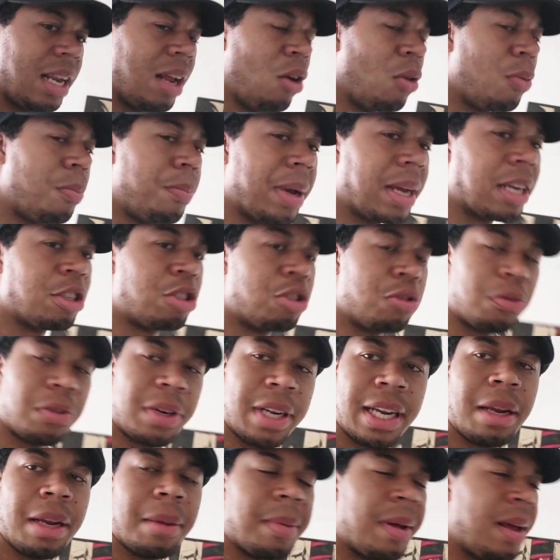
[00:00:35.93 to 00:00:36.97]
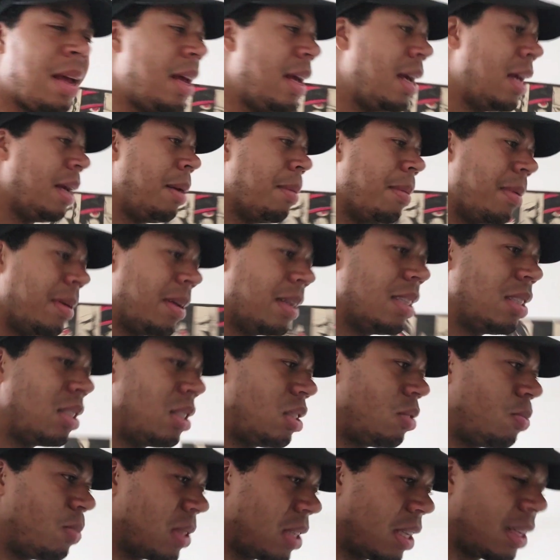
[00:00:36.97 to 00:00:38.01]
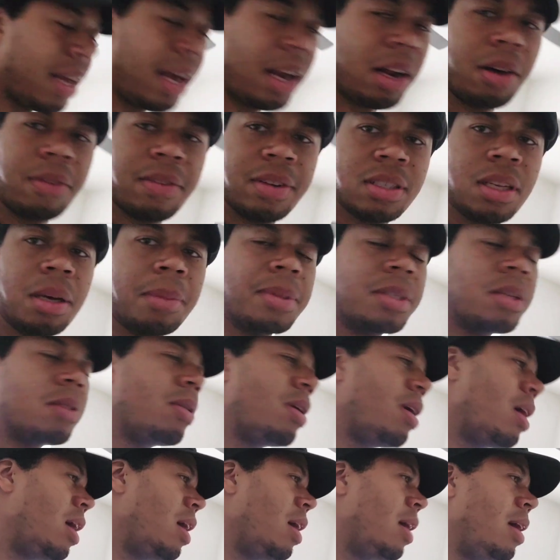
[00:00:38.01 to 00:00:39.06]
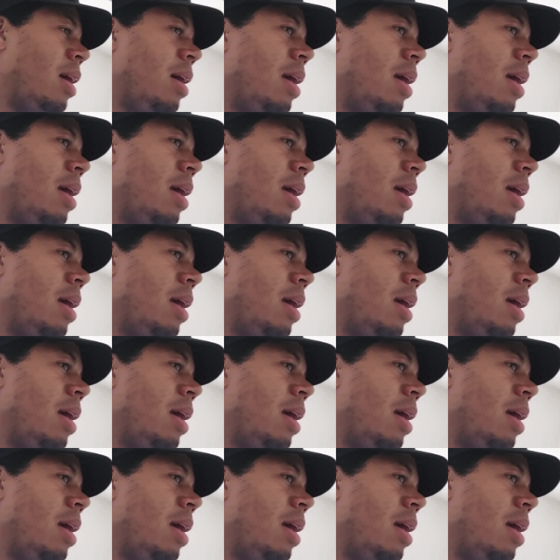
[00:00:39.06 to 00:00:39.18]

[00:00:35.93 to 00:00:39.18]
her big dream, is what's the title of this episode?